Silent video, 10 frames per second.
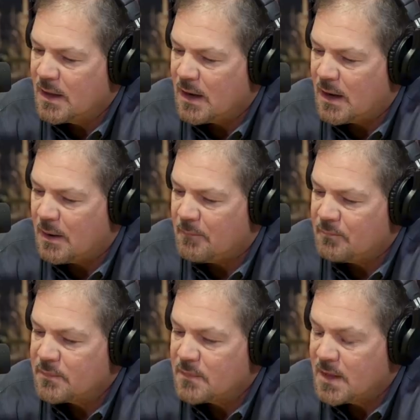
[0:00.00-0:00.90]
um,
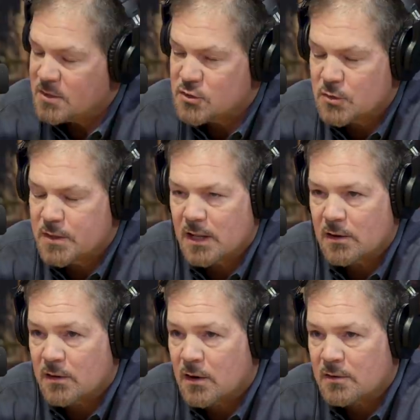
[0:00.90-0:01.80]
in true Dale
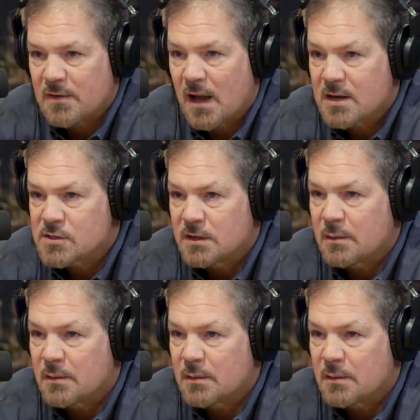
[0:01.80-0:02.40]
Earnhardt fashion.